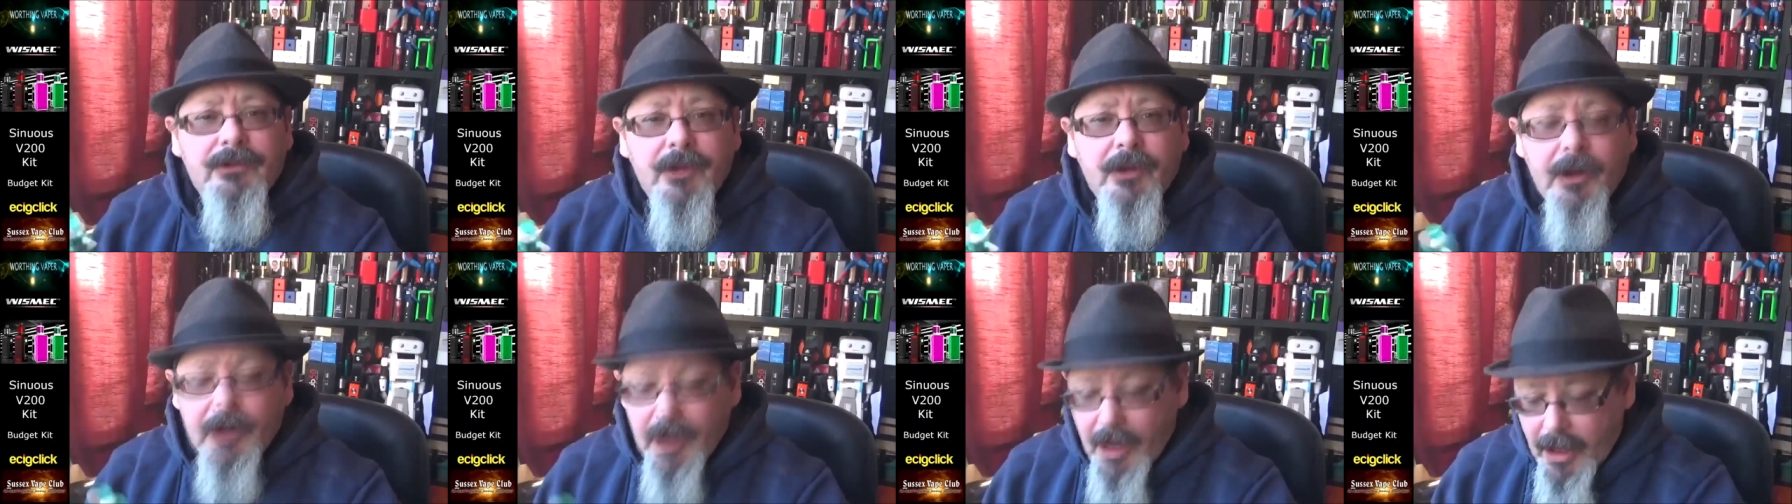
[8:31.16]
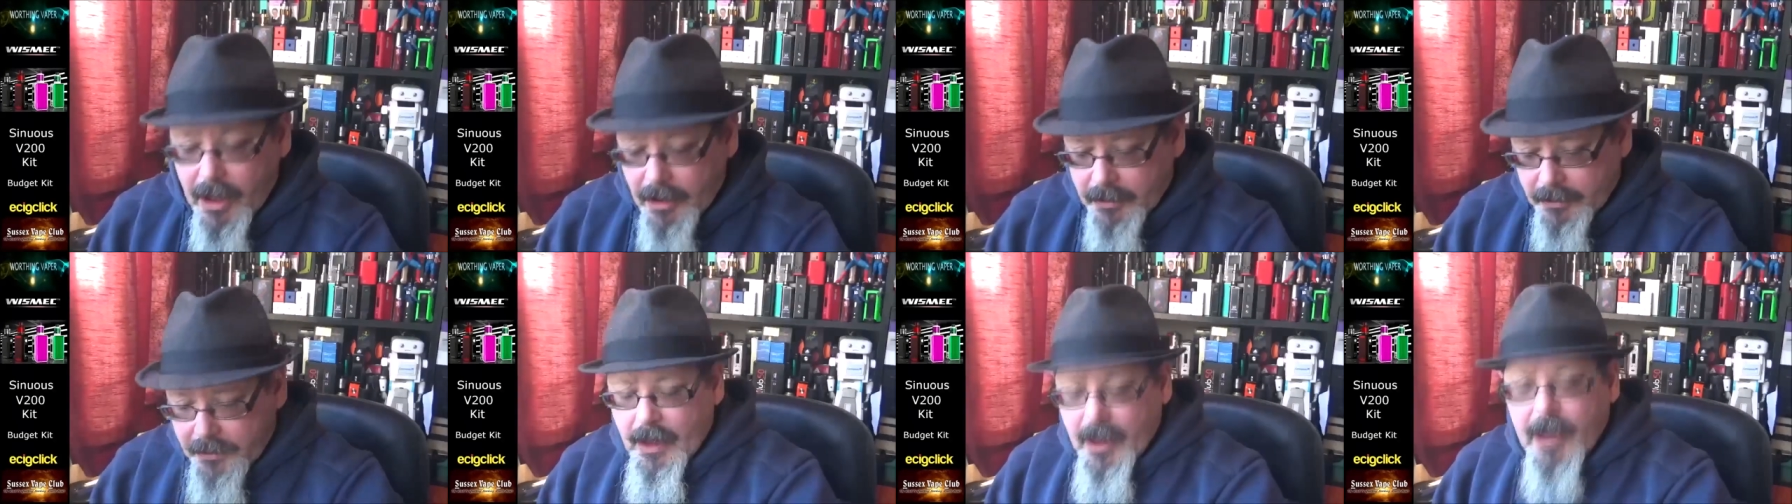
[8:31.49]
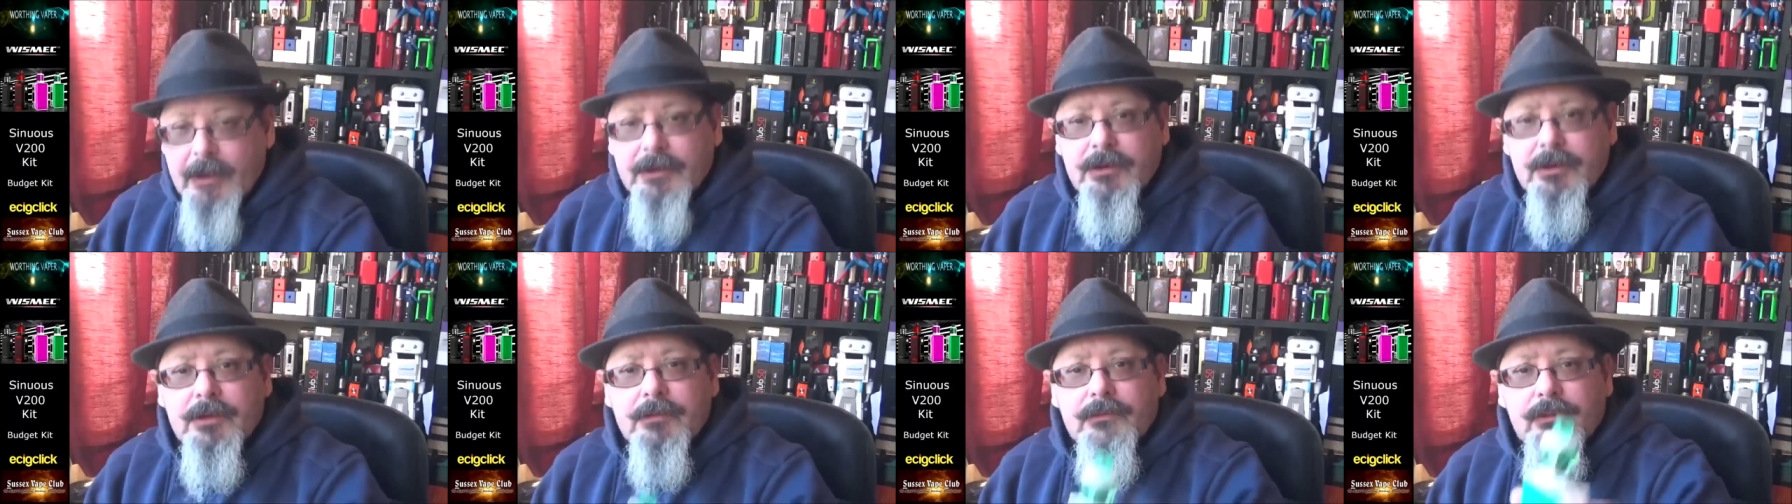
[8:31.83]
to lung,
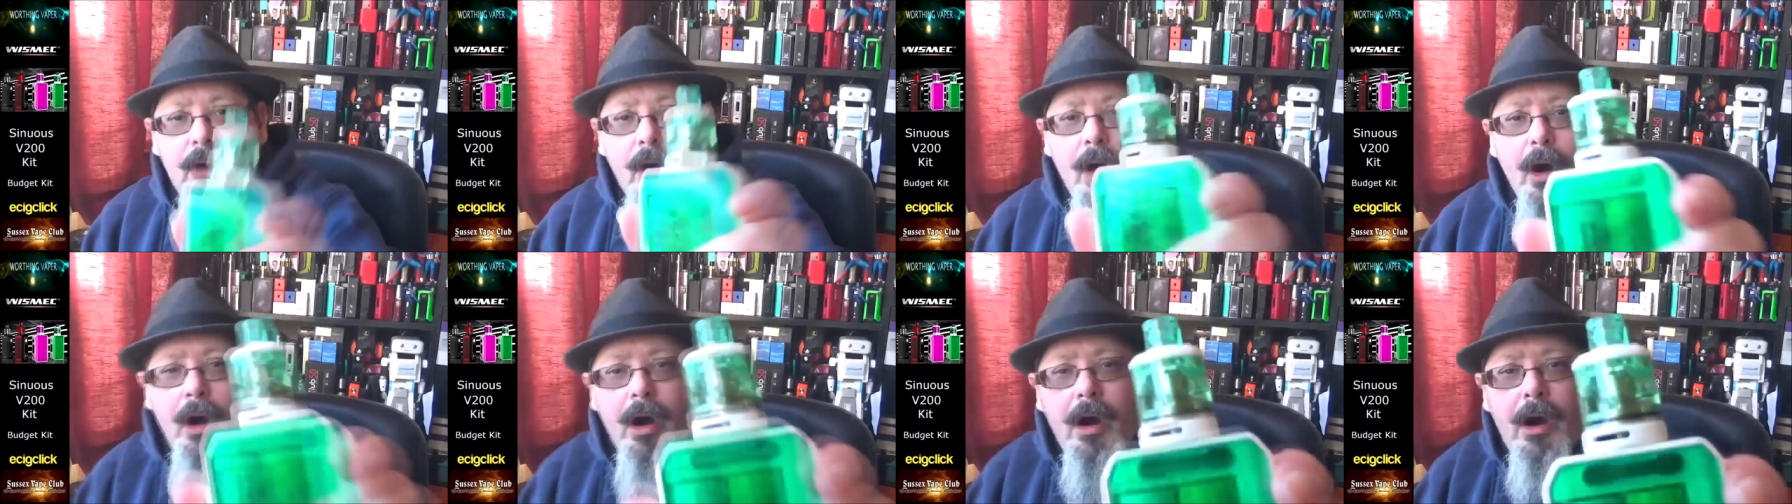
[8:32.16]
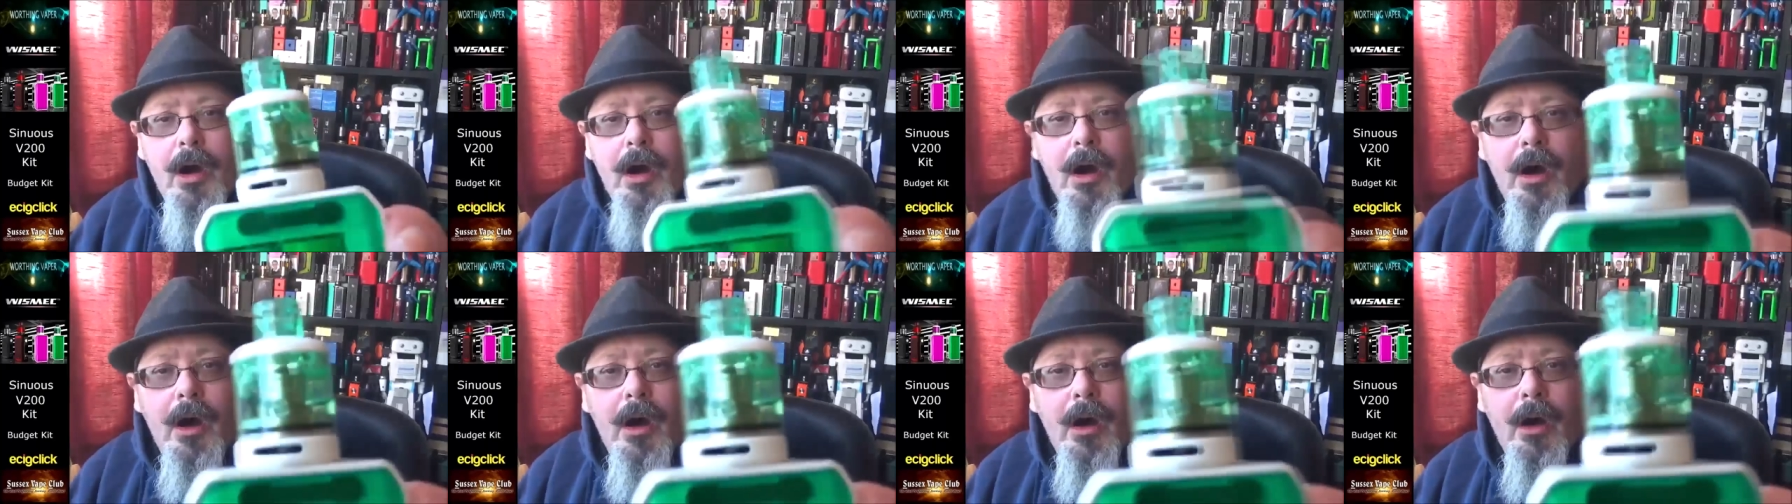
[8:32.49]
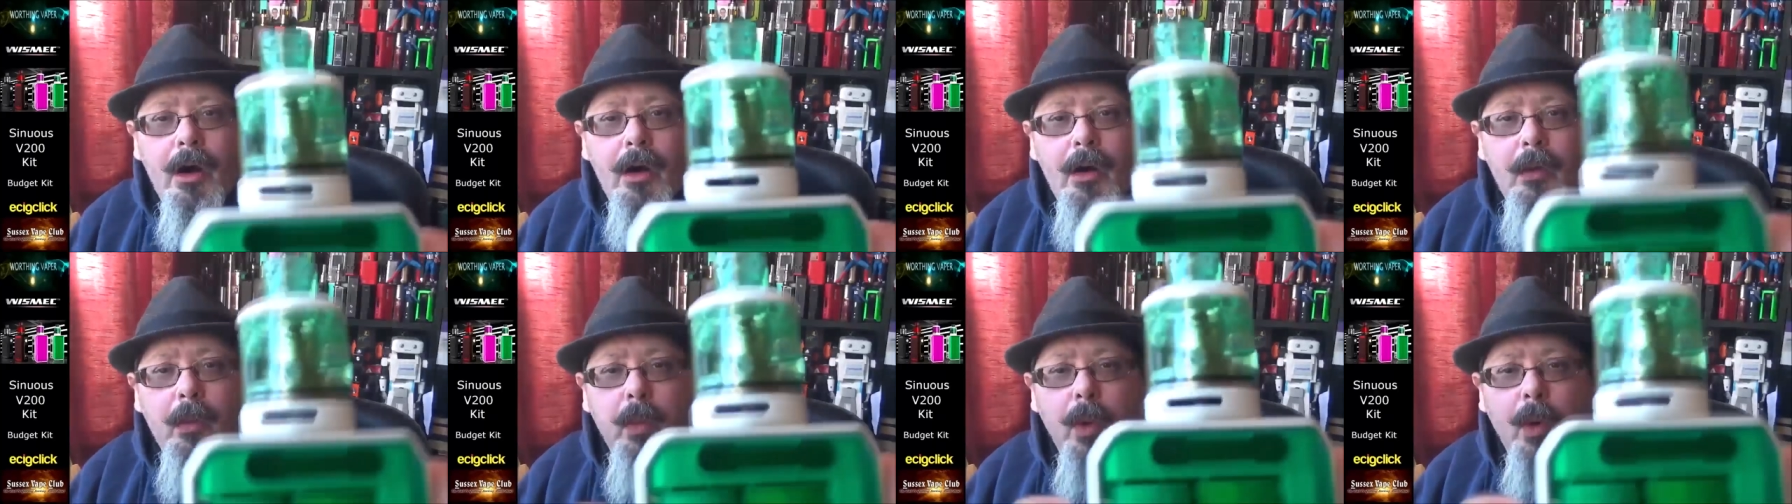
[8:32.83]
and you've got
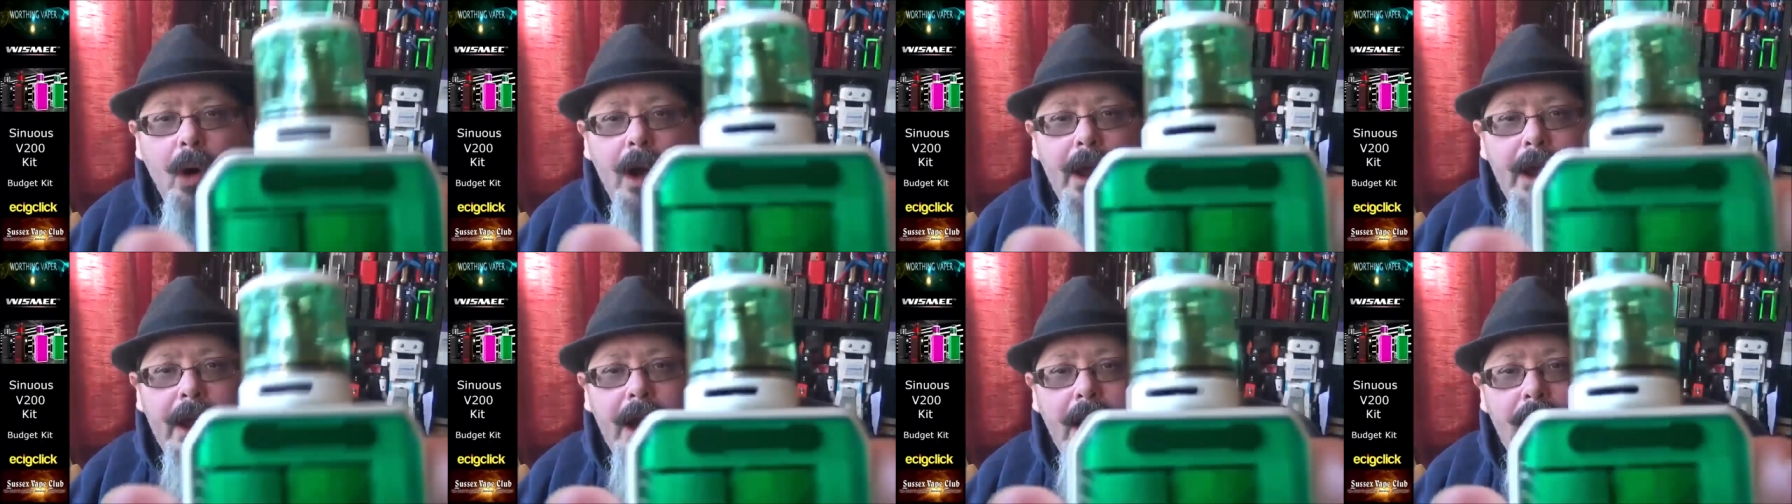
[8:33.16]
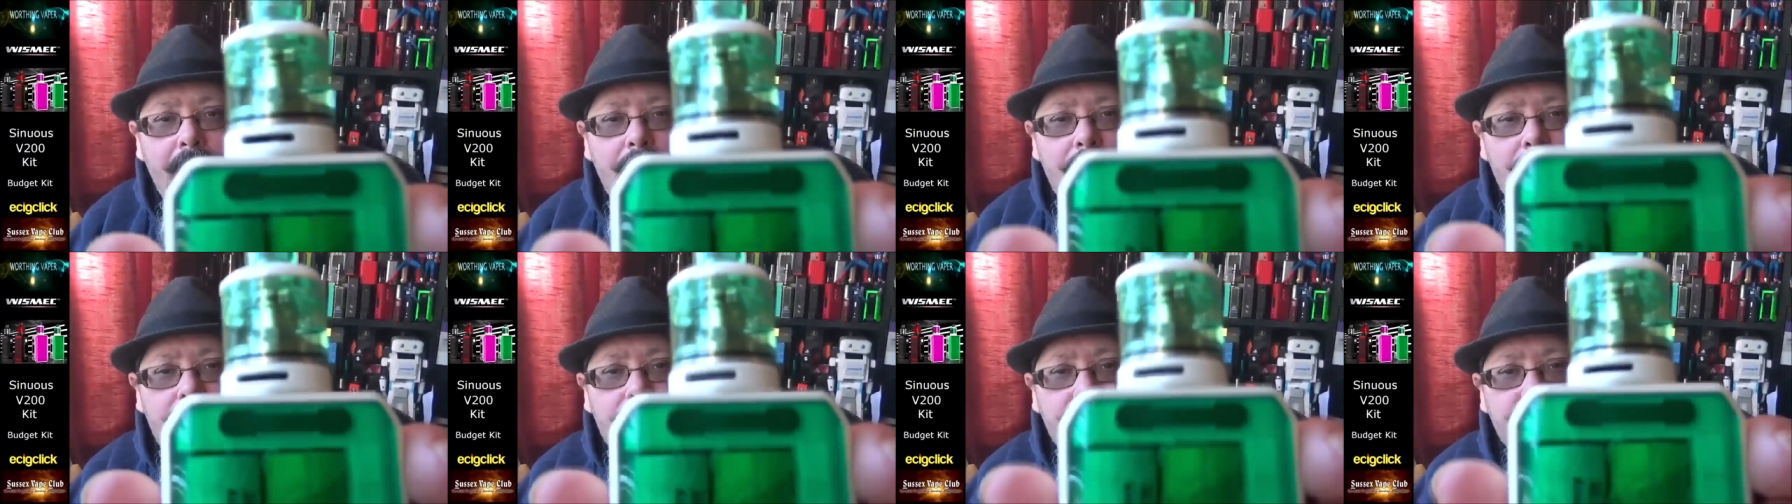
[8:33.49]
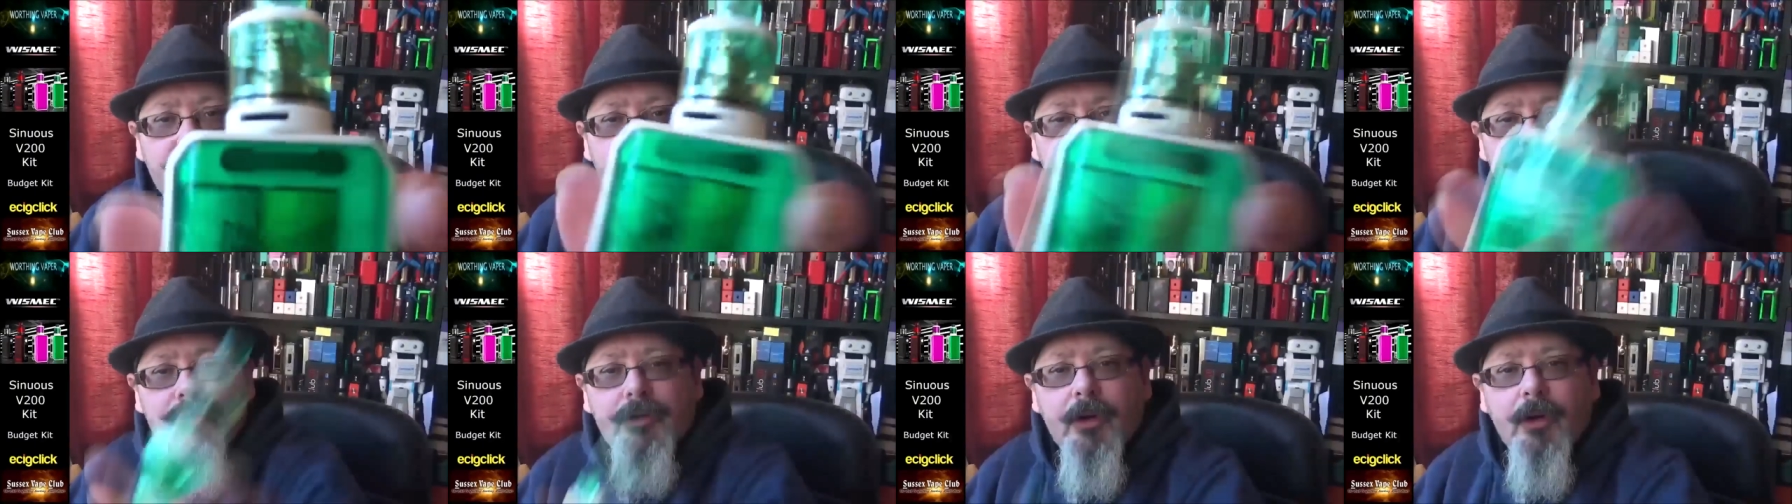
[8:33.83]
a wide open
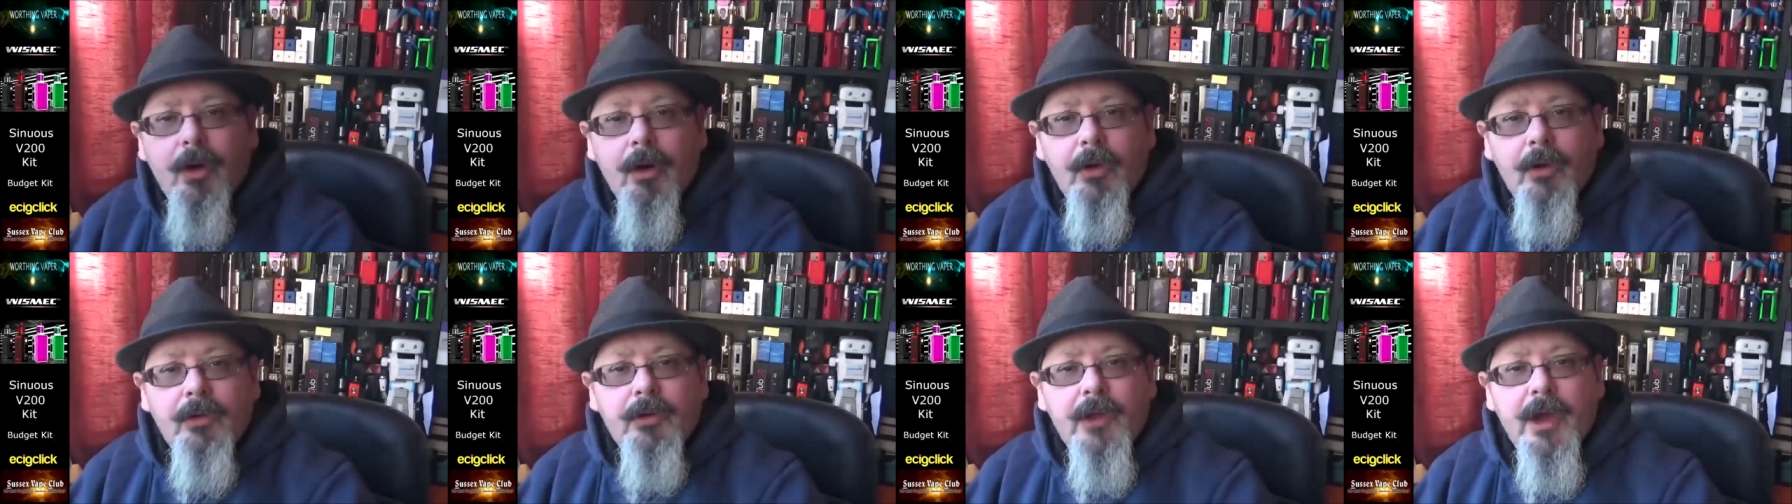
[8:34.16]
slot